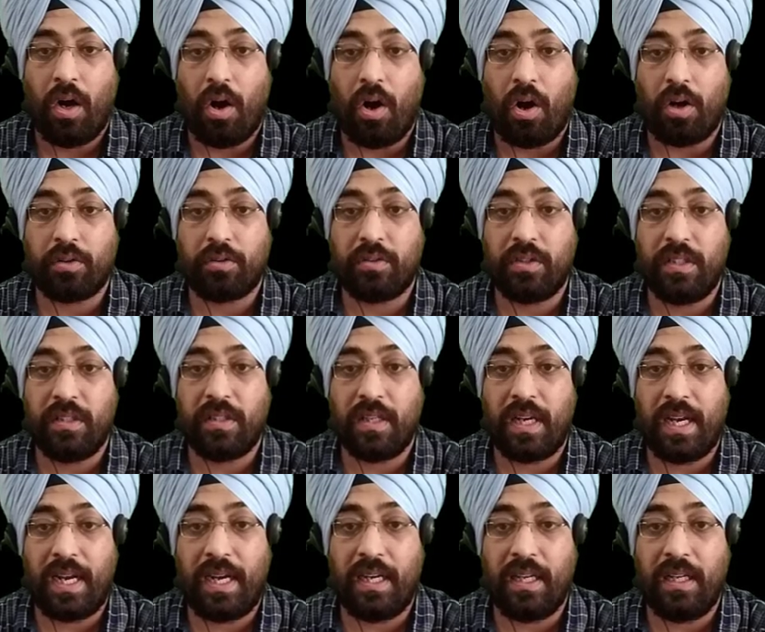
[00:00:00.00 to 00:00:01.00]
oxygen
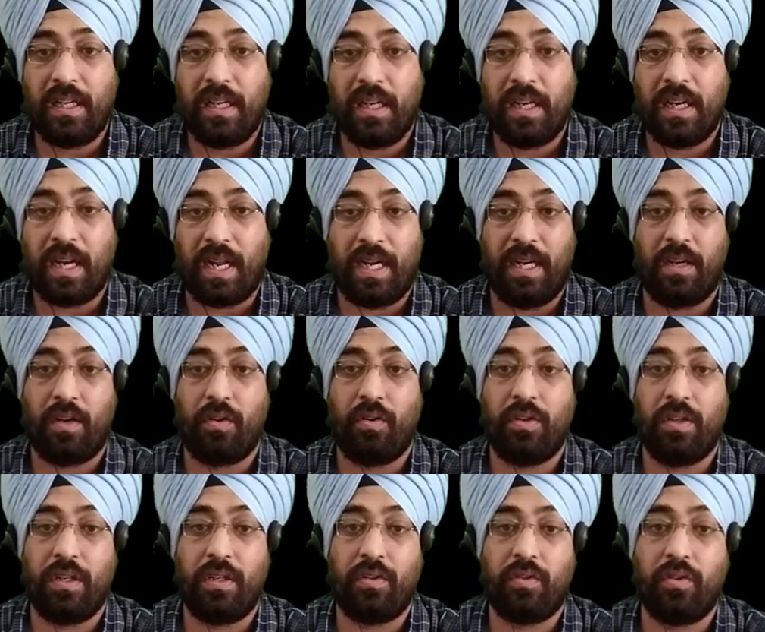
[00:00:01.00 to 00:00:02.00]
and nitrogen.